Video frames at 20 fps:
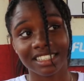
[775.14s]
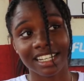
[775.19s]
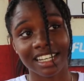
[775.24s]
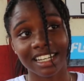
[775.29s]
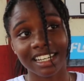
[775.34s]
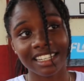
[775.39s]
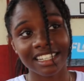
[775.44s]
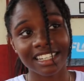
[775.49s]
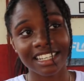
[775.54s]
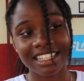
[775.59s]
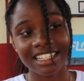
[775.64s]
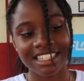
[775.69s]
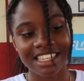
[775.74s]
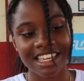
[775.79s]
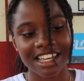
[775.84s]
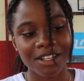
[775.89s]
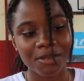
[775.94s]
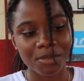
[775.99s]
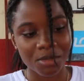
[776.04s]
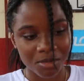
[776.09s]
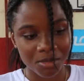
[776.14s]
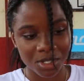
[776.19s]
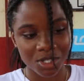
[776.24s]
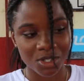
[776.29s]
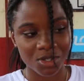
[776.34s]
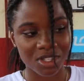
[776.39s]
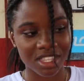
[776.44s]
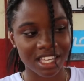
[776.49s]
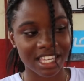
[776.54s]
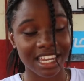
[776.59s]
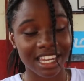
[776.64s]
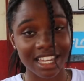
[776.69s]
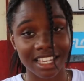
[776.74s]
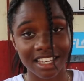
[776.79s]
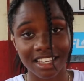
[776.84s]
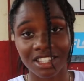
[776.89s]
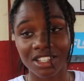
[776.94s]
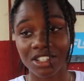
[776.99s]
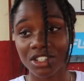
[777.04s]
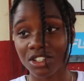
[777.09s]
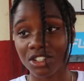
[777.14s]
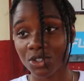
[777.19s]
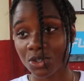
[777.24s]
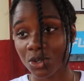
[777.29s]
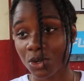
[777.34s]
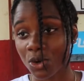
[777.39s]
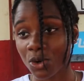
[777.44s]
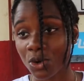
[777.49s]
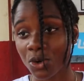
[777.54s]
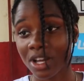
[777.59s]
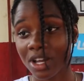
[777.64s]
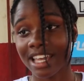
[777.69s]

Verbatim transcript: And it helps me so that I can, you know,